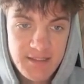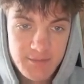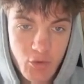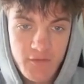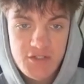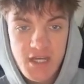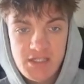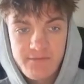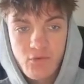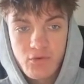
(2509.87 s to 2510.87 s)
It's more of a
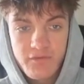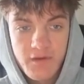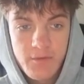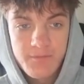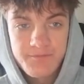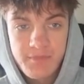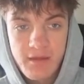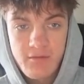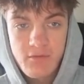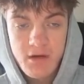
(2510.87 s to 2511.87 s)
change of order flow
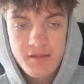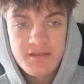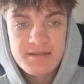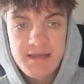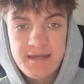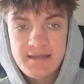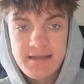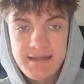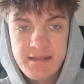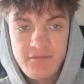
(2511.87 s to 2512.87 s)
rather than
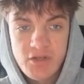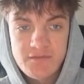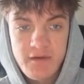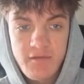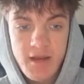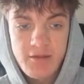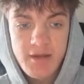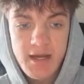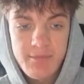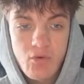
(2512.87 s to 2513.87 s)
technically an inverse fair value
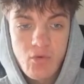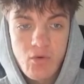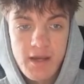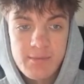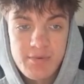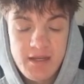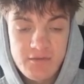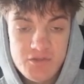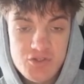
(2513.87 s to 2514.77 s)
gap or a break of